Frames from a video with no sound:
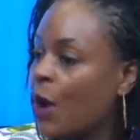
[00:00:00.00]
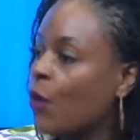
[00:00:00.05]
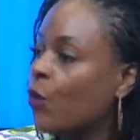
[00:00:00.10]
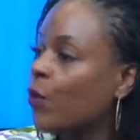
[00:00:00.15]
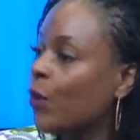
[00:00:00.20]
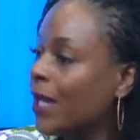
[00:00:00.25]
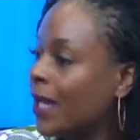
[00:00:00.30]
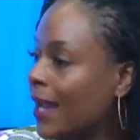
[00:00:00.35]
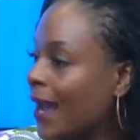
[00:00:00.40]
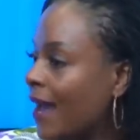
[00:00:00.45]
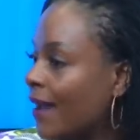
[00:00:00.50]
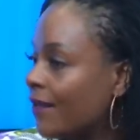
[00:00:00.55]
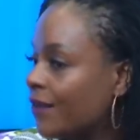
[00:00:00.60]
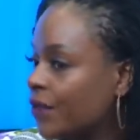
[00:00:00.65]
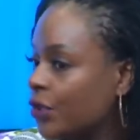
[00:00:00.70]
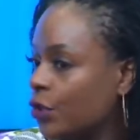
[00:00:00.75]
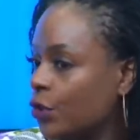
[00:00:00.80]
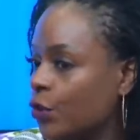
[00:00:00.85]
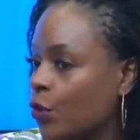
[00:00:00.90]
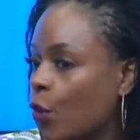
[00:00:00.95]
We
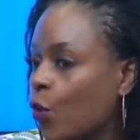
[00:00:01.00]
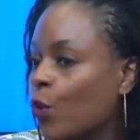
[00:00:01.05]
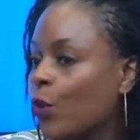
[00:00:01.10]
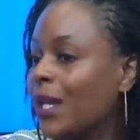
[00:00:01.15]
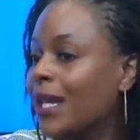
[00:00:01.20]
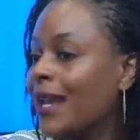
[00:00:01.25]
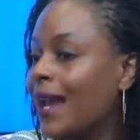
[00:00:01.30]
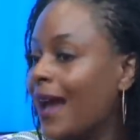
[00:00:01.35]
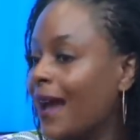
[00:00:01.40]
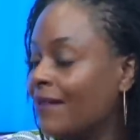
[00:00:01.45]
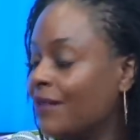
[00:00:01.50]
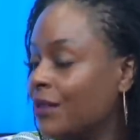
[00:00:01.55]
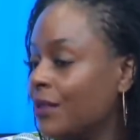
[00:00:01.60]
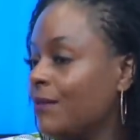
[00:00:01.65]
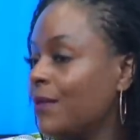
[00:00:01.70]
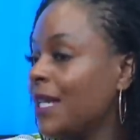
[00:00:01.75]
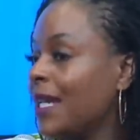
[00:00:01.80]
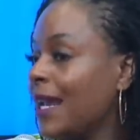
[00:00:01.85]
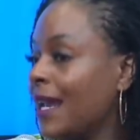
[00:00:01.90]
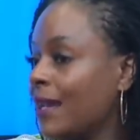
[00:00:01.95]
have
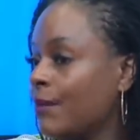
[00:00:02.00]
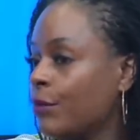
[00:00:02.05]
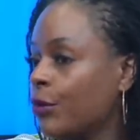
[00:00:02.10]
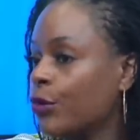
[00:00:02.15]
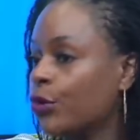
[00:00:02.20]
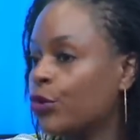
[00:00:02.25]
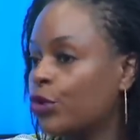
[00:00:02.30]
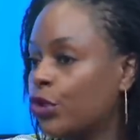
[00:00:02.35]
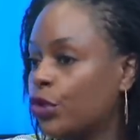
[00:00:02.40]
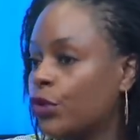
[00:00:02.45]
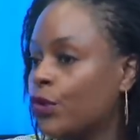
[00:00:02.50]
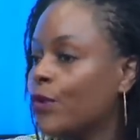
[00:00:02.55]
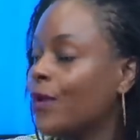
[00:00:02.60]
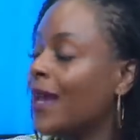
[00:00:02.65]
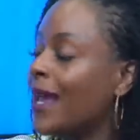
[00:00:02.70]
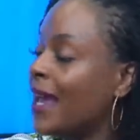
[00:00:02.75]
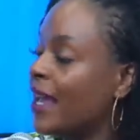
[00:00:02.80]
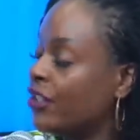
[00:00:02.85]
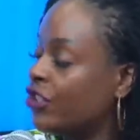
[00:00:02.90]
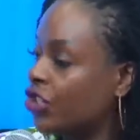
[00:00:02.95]
to be able to
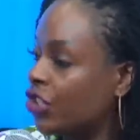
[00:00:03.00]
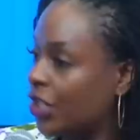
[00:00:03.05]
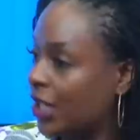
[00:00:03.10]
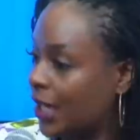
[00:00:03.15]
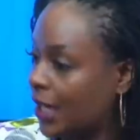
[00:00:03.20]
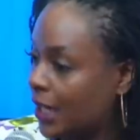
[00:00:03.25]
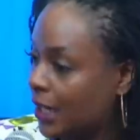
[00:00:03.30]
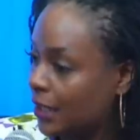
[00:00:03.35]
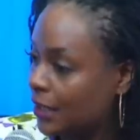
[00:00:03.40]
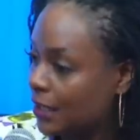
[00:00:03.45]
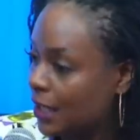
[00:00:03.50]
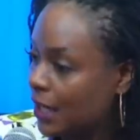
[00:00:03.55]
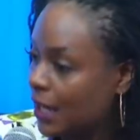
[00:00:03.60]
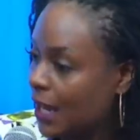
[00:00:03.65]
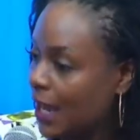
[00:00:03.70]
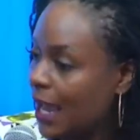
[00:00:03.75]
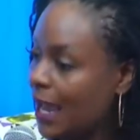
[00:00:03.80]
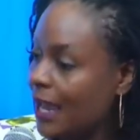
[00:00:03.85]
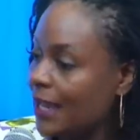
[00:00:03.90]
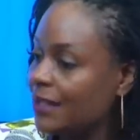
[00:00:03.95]
educate
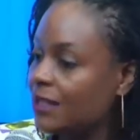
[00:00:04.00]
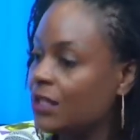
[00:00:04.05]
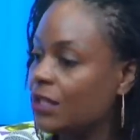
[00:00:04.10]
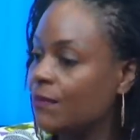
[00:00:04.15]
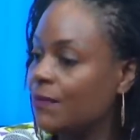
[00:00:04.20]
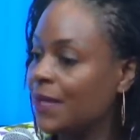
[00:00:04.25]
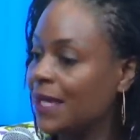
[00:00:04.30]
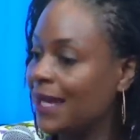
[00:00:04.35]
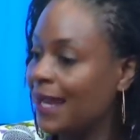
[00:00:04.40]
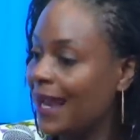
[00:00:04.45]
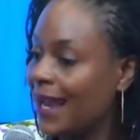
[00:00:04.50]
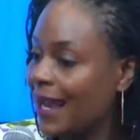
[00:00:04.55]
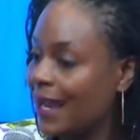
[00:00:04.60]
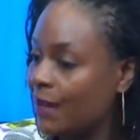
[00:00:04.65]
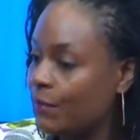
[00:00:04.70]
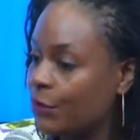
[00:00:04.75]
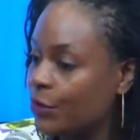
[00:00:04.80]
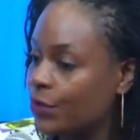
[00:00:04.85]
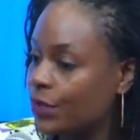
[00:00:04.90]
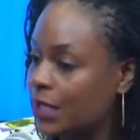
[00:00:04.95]
and to be
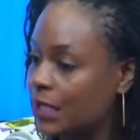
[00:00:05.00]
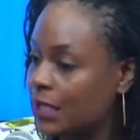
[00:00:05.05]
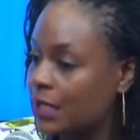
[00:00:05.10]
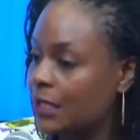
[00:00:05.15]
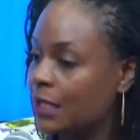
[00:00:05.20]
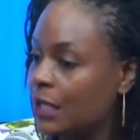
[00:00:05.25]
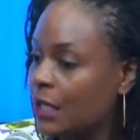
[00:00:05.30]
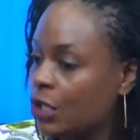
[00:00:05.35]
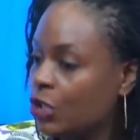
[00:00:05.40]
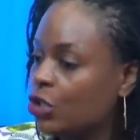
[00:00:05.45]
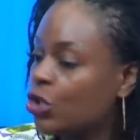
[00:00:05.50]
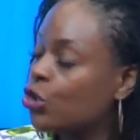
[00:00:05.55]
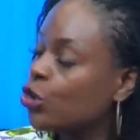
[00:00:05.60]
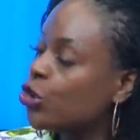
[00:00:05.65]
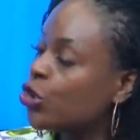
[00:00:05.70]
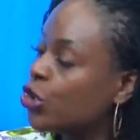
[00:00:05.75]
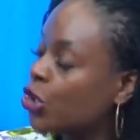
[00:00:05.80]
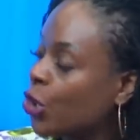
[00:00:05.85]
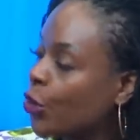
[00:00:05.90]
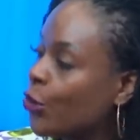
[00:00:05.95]
able to
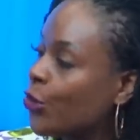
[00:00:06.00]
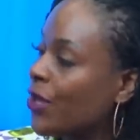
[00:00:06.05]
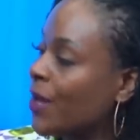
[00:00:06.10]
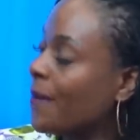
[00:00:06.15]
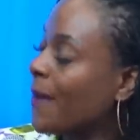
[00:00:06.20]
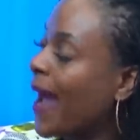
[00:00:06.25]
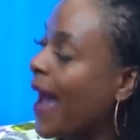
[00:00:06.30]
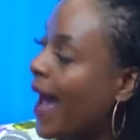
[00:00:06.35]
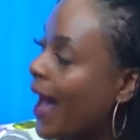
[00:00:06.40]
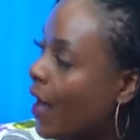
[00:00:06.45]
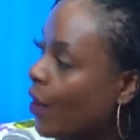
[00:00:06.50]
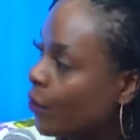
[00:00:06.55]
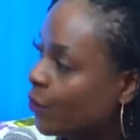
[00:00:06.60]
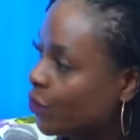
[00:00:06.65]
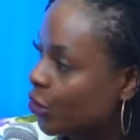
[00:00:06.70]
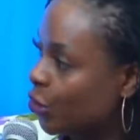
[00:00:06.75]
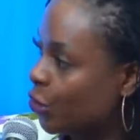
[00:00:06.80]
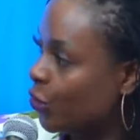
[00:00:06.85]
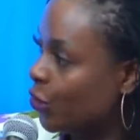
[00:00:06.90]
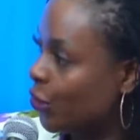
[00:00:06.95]
show them how
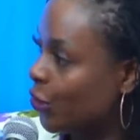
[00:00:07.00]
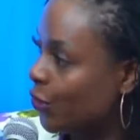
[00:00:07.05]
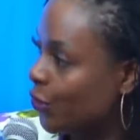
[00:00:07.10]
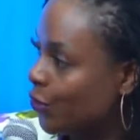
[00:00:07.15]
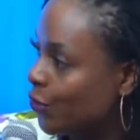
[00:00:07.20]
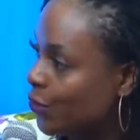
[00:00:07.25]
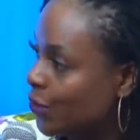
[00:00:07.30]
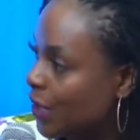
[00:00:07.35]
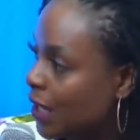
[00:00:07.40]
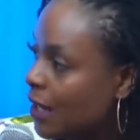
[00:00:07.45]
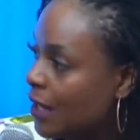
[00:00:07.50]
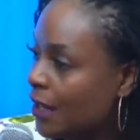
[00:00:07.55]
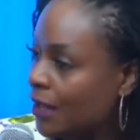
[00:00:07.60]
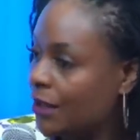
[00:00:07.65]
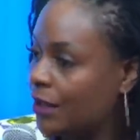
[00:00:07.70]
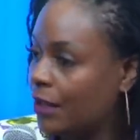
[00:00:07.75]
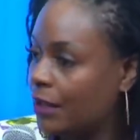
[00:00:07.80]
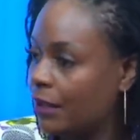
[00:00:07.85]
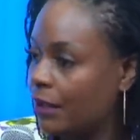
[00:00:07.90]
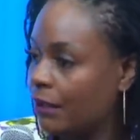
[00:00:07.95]
to use
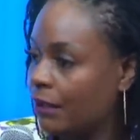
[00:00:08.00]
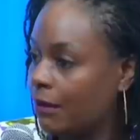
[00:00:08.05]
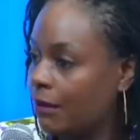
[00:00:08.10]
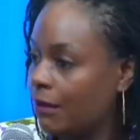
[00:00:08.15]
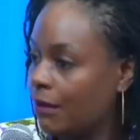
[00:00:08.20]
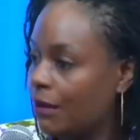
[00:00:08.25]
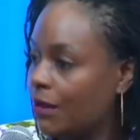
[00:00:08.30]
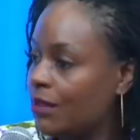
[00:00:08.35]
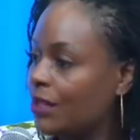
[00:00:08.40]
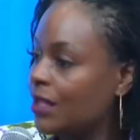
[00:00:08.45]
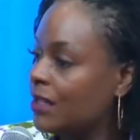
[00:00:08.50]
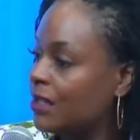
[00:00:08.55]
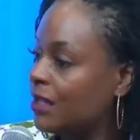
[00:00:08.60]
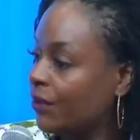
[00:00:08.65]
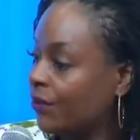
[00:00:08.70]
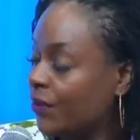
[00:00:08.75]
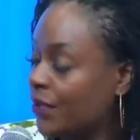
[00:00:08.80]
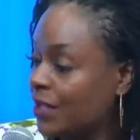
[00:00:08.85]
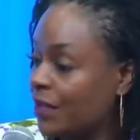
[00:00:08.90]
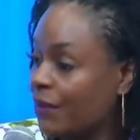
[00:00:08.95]
the
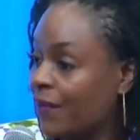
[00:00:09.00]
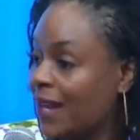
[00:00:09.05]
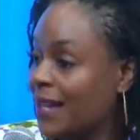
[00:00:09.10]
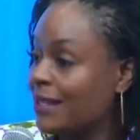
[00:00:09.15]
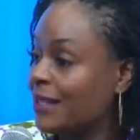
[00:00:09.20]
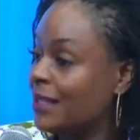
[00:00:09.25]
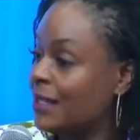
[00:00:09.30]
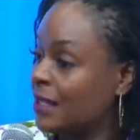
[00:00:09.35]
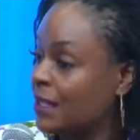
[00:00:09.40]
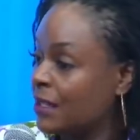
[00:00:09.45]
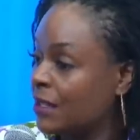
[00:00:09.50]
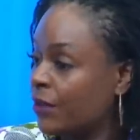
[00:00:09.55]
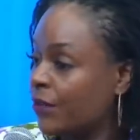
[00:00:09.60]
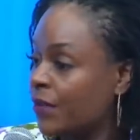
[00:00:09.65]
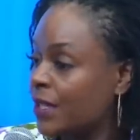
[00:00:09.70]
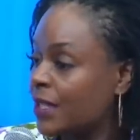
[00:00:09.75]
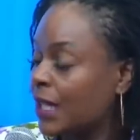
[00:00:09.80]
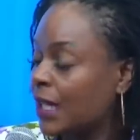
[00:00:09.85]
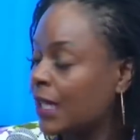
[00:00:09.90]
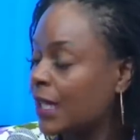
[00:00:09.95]
different devices and the
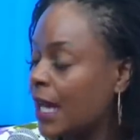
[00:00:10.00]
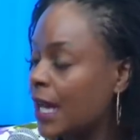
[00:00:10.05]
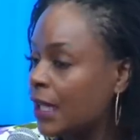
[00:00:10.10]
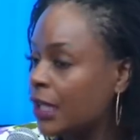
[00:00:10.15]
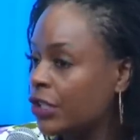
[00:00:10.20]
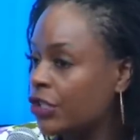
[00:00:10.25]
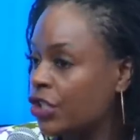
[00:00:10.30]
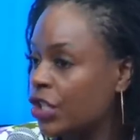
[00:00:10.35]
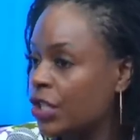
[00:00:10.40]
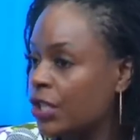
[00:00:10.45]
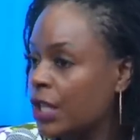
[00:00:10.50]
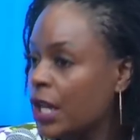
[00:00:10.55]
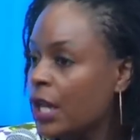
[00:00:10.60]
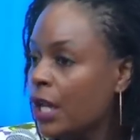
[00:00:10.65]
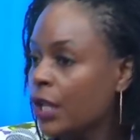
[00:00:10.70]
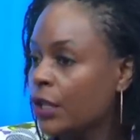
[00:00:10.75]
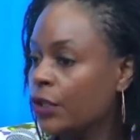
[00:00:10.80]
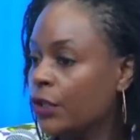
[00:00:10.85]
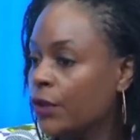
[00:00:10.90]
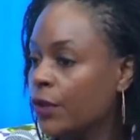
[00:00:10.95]
different technologies.
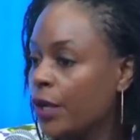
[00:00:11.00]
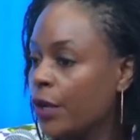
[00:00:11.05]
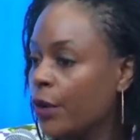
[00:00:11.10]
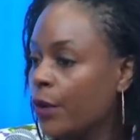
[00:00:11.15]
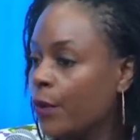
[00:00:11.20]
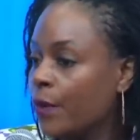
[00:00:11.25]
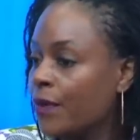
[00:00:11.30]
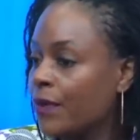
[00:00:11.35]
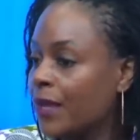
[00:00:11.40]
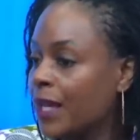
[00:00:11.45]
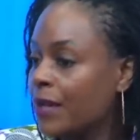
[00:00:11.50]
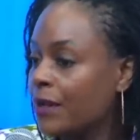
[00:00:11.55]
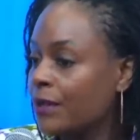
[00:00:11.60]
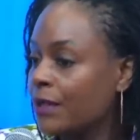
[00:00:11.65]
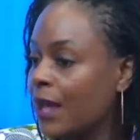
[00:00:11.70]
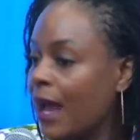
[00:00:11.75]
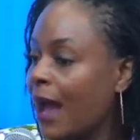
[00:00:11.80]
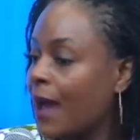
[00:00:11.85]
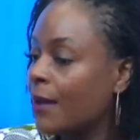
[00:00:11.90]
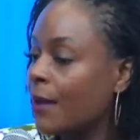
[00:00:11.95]
You know,
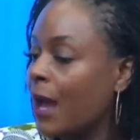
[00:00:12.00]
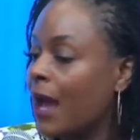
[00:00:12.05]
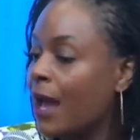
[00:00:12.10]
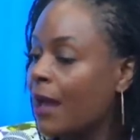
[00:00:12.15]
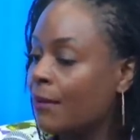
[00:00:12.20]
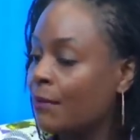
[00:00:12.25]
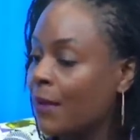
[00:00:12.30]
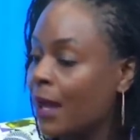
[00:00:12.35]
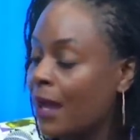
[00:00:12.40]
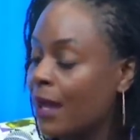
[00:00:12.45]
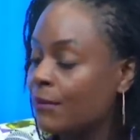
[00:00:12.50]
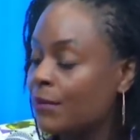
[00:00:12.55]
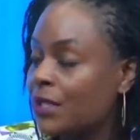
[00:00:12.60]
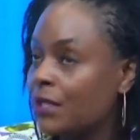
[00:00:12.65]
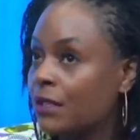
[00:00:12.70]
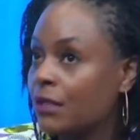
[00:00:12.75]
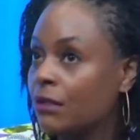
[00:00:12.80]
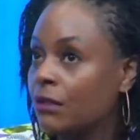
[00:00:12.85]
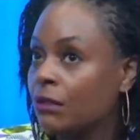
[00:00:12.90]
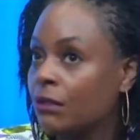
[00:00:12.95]
I'm
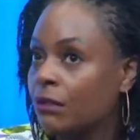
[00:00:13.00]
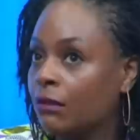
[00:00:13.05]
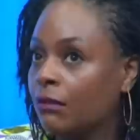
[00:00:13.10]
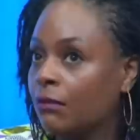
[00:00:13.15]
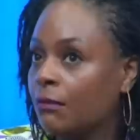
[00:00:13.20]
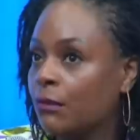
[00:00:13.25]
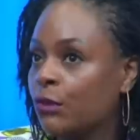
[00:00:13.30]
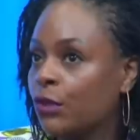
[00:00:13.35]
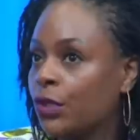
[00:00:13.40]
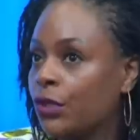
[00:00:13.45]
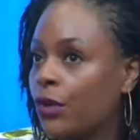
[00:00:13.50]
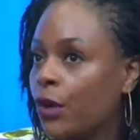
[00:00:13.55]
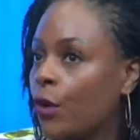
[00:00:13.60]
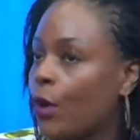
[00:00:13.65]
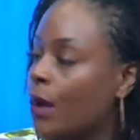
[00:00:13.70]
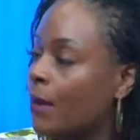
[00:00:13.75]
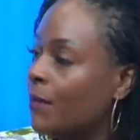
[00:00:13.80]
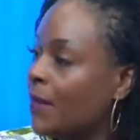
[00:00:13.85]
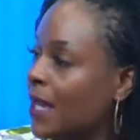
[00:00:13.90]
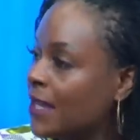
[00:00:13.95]
still, you
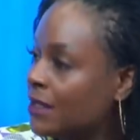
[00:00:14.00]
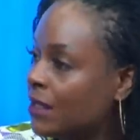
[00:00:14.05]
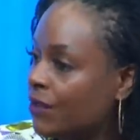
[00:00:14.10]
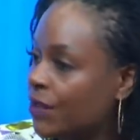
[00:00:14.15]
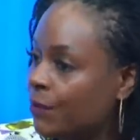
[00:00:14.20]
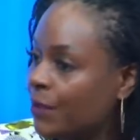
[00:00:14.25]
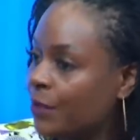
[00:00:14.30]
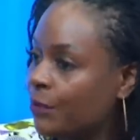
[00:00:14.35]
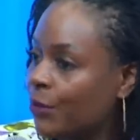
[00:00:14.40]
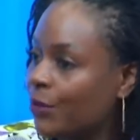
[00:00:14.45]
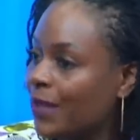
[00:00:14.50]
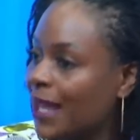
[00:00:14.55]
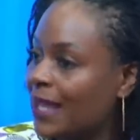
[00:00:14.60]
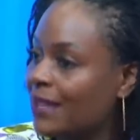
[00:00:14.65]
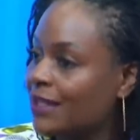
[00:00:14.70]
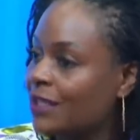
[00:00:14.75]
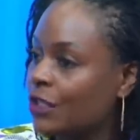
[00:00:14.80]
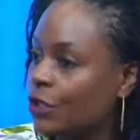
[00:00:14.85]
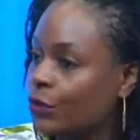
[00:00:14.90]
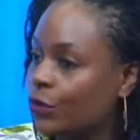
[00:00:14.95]
know, amazed of the people
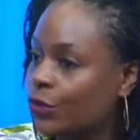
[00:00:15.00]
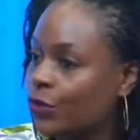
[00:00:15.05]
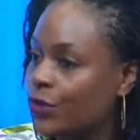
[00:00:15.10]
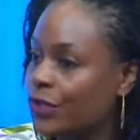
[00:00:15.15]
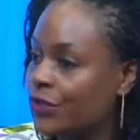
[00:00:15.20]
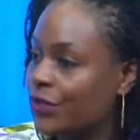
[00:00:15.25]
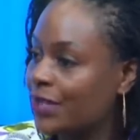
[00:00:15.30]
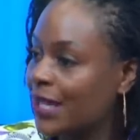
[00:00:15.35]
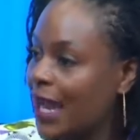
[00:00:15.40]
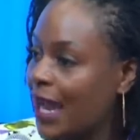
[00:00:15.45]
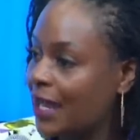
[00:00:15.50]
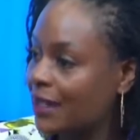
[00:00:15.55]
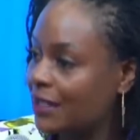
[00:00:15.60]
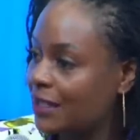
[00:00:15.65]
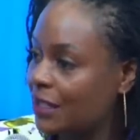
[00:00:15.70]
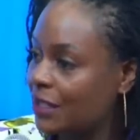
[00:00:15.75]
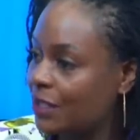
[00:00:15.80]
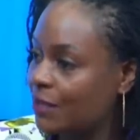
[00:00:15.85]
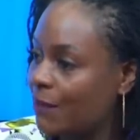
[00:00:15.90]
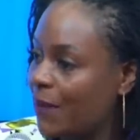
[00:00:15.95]
that still do their
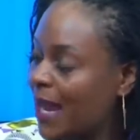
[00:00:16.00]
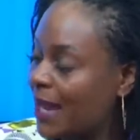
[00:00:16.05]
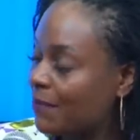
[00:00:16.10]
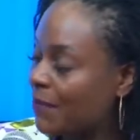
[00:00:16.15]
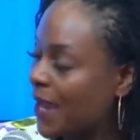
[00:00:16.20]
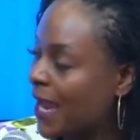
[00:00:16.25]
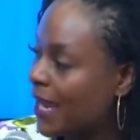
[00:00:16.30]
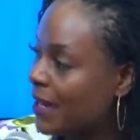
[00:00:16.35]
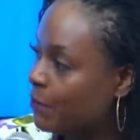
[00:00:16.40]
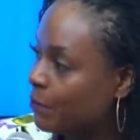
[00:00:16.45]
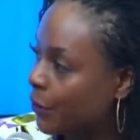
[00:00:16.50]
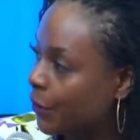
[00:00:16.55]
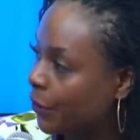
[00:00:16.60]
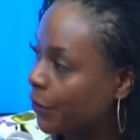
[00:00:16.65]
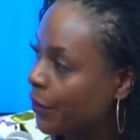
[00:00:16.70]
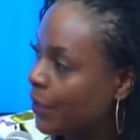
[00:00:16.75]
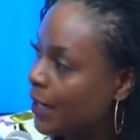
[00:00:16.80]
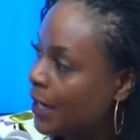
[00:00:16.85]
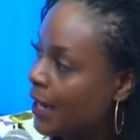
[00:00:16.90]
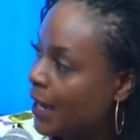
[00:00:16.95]
taxes by
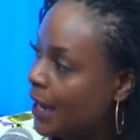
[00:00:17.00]
paper.